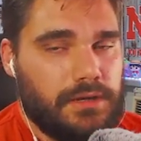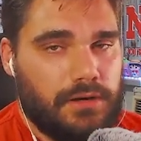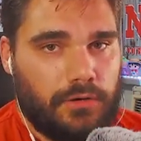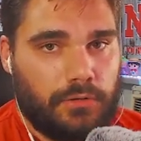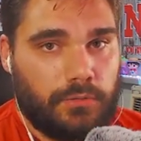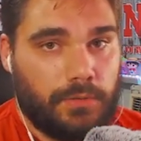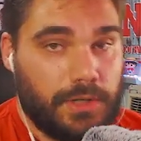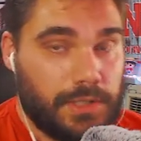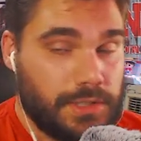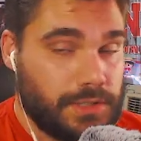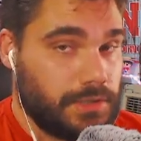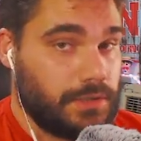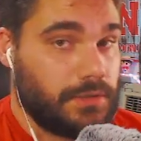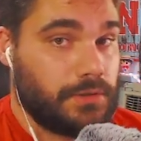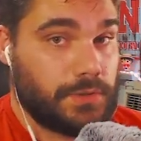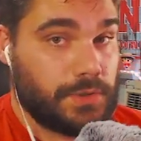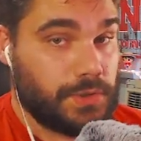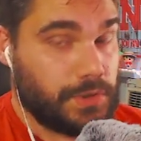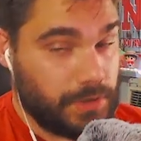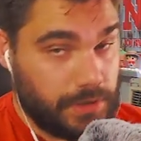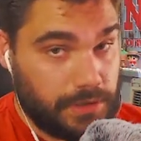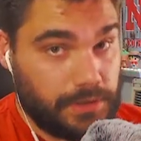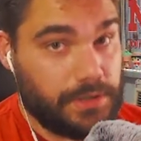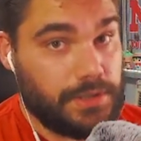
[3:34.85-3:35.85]
original
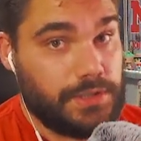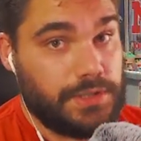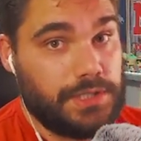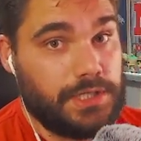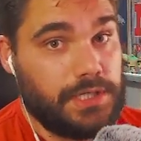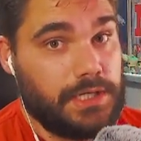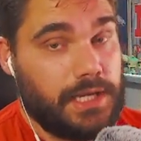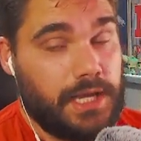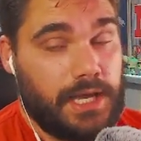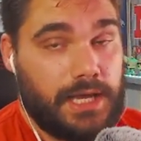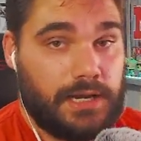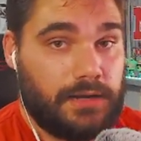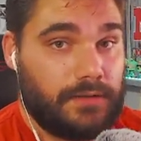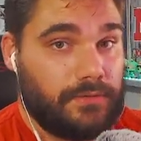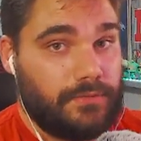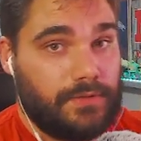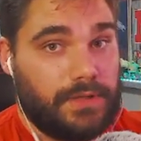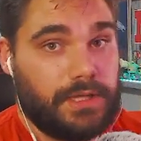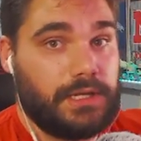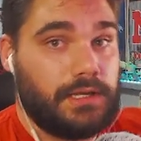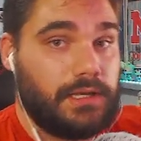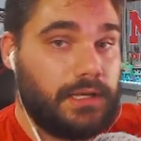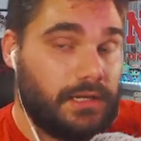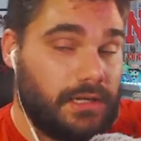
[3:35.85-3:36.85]
trilogy kind of
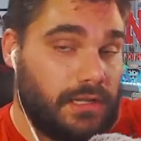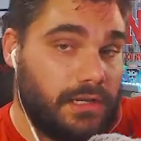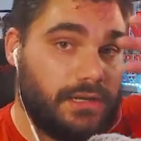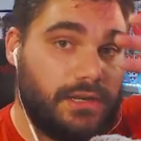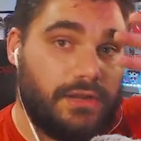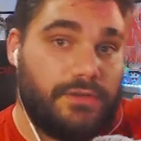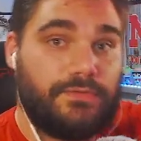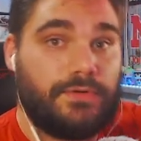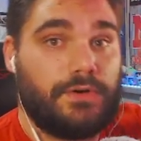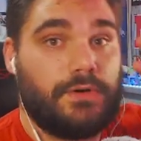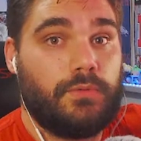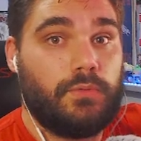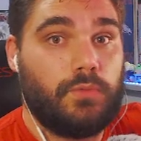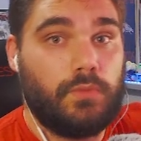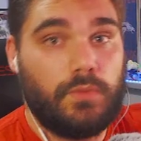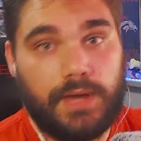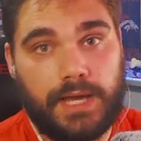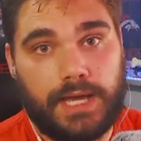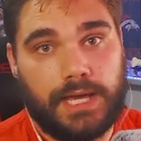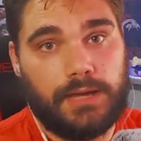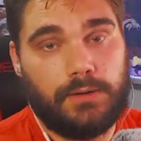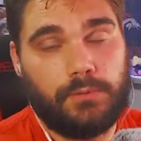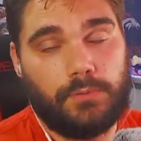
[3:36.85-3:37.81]
like in a different way,